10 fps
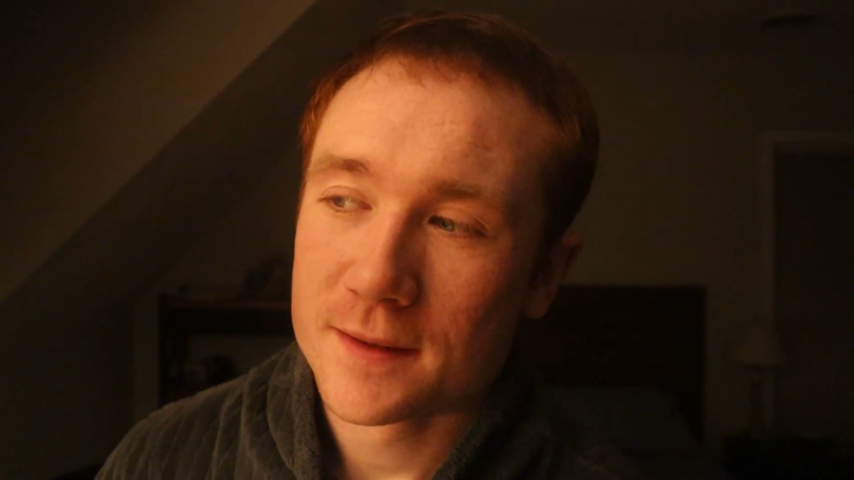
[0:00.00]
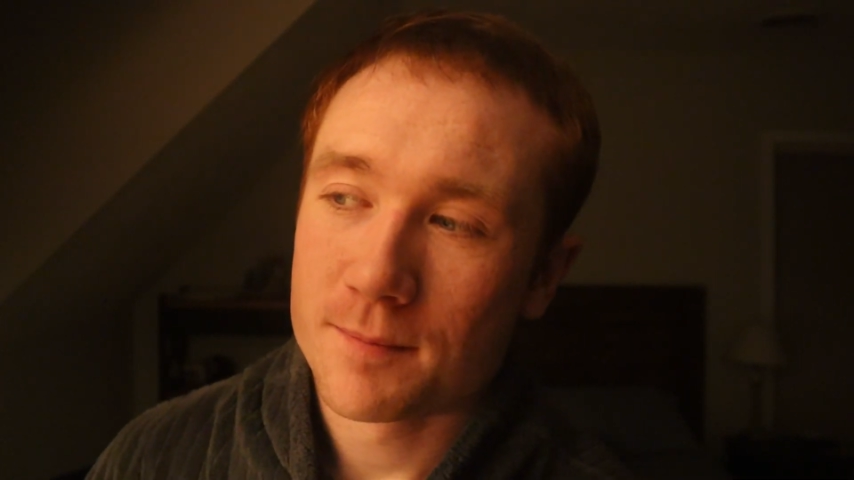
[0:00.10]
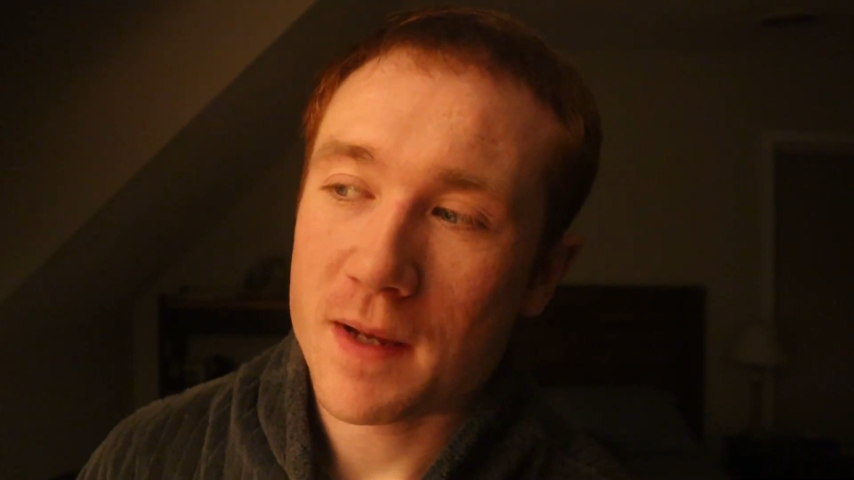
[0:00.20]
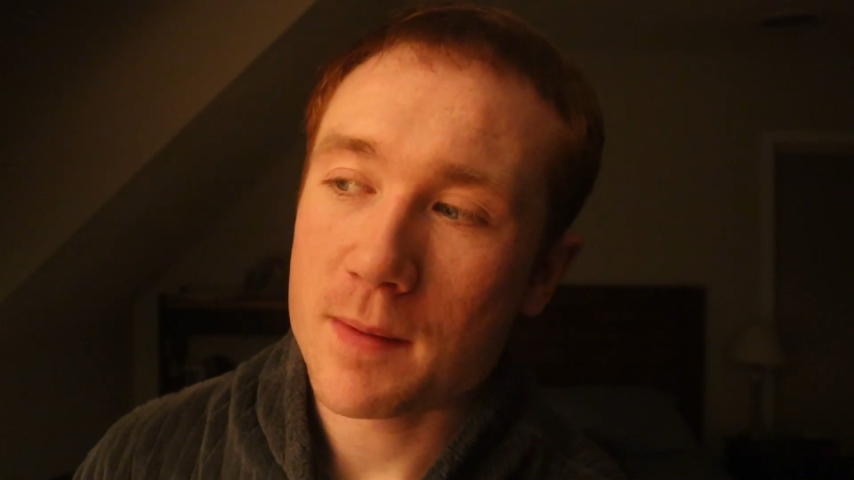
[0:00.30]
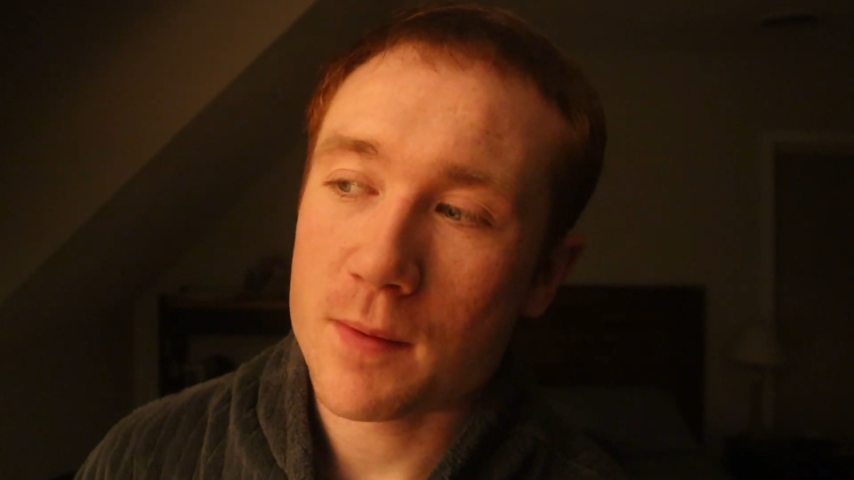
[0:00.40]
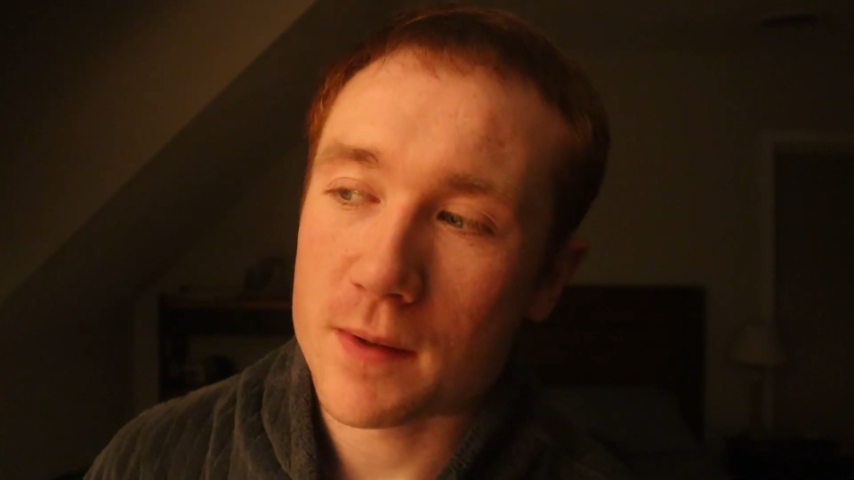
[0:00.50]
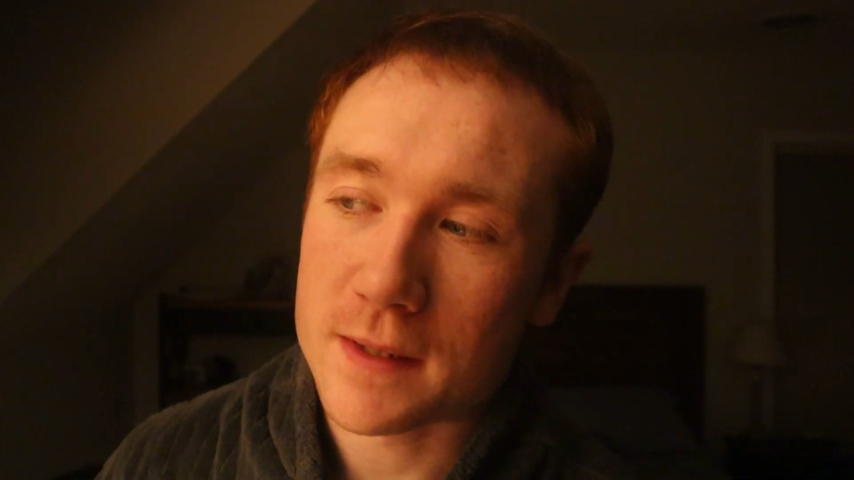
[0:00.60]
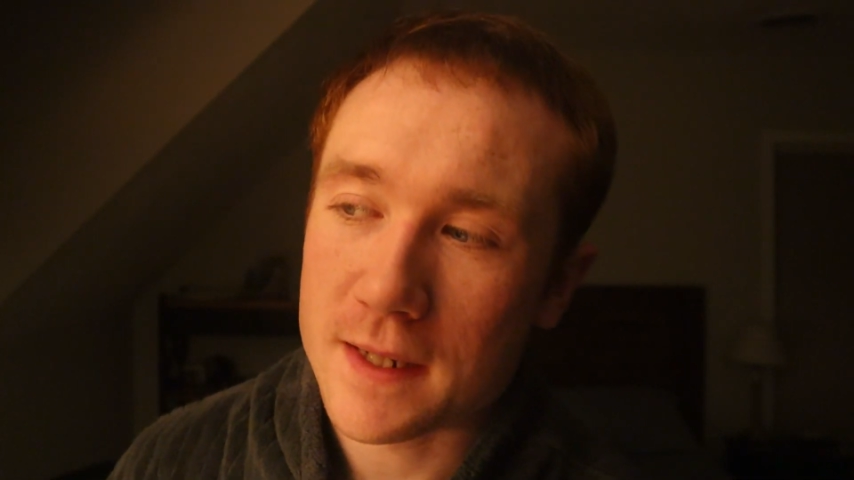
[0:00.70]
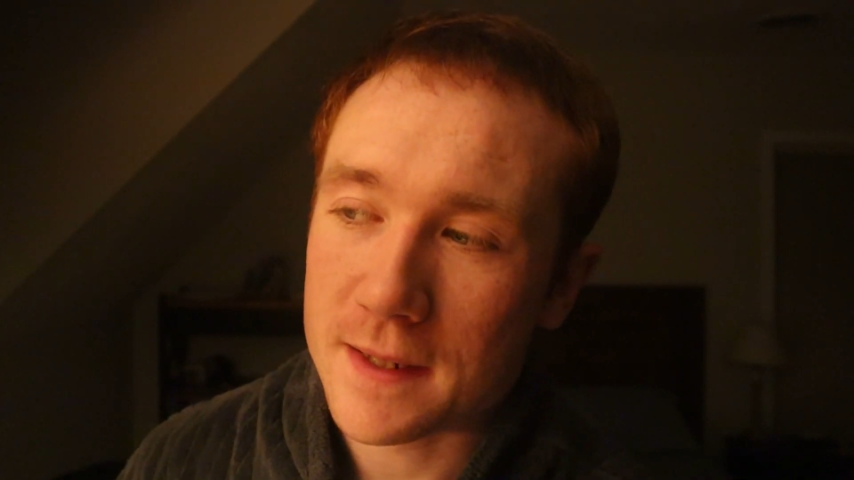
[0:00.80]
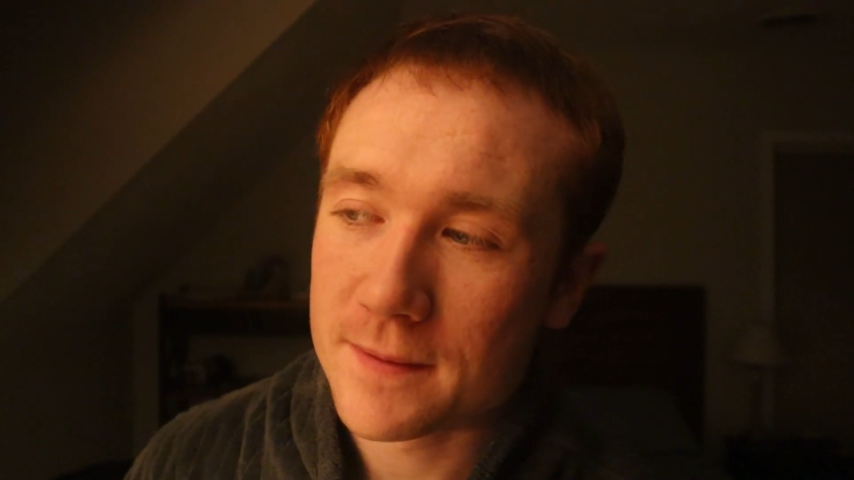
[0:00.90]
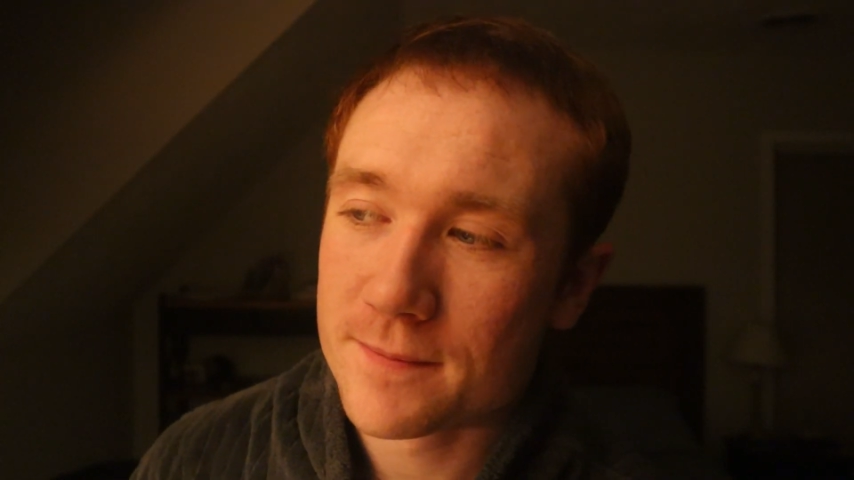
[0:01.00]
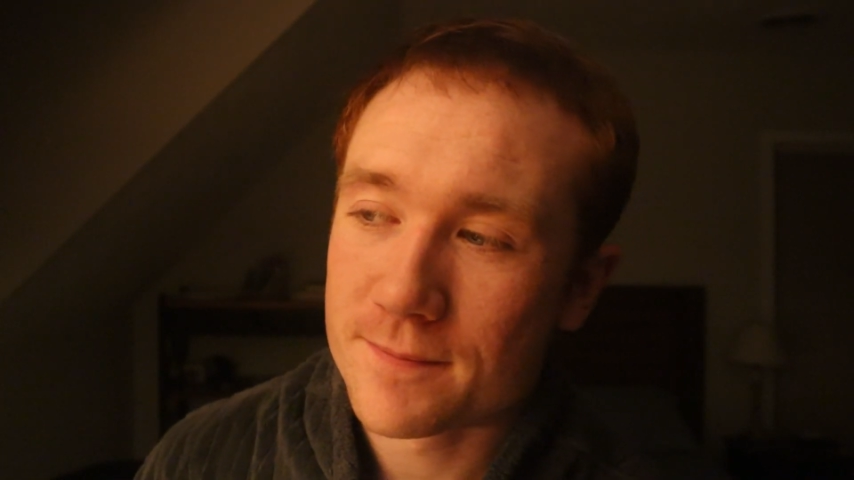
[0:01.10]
Maybe one day